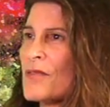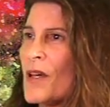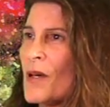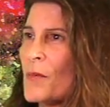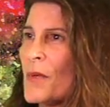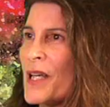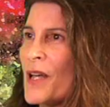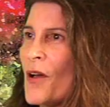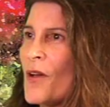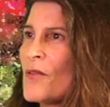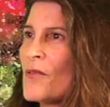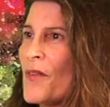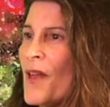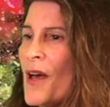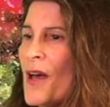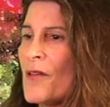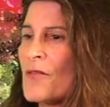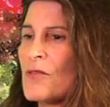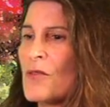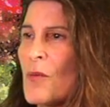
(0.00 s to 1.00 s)
family owned
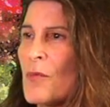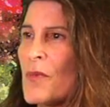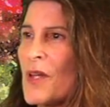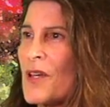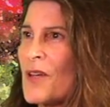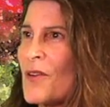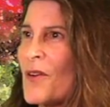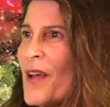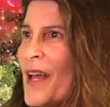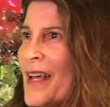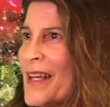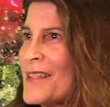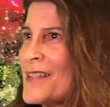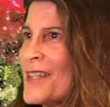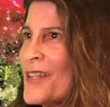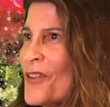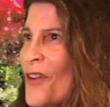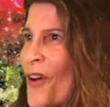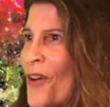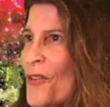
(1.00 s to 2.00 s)
that from the year
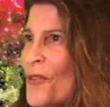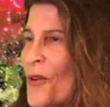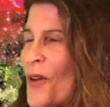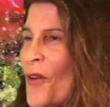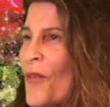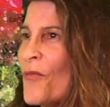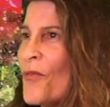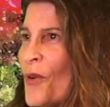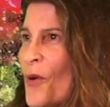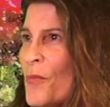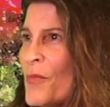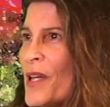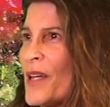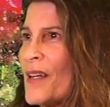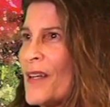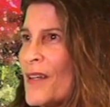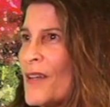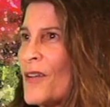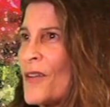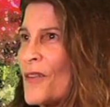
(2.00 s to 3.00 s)
1800 for
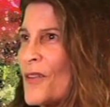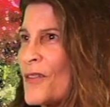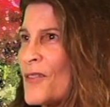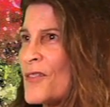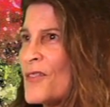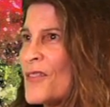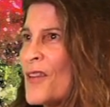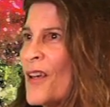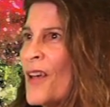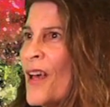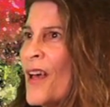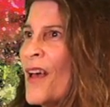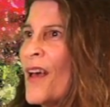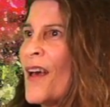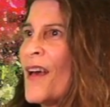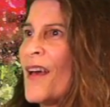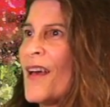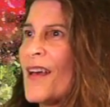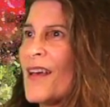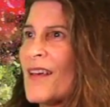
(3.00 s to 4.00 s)
many years.
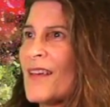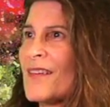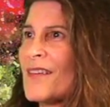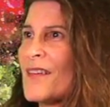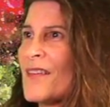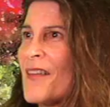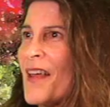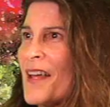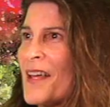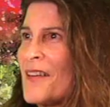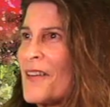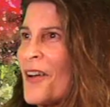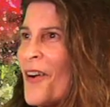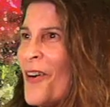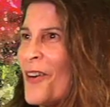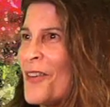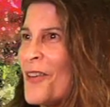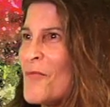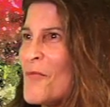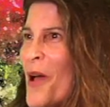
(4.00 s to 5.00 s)
And they
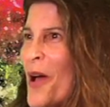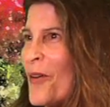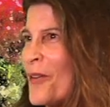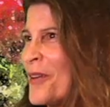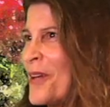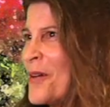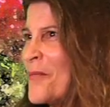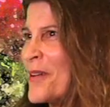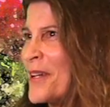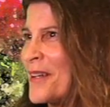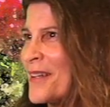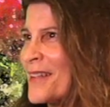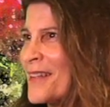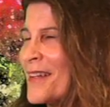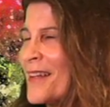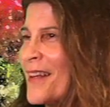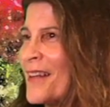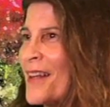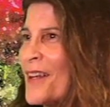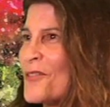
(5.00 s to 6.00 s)
called it Mount
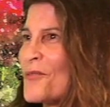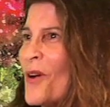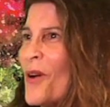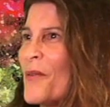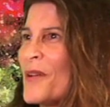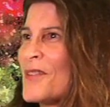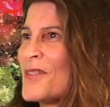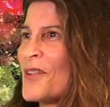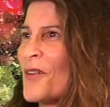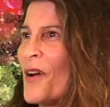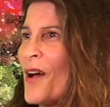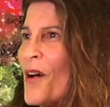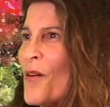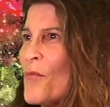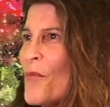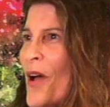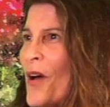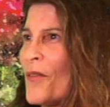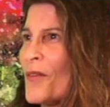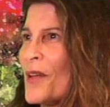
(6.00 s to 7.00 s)
Lebanon, and that's why we still
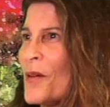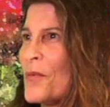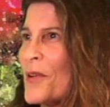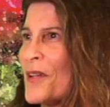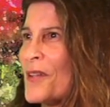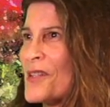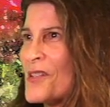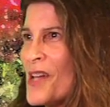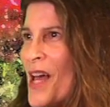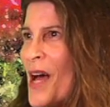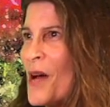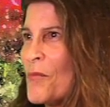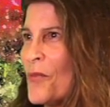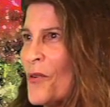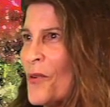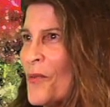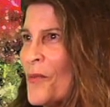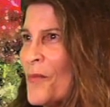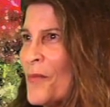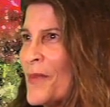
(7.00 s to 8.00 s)
have Mount Lebanon
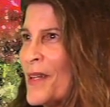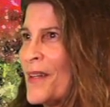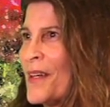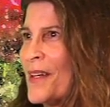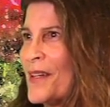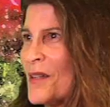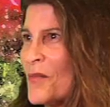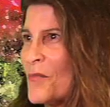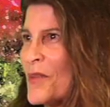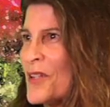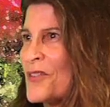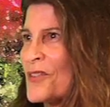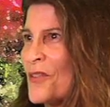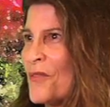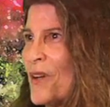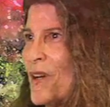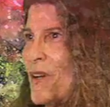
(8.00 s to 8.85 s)
Chapel in the midst of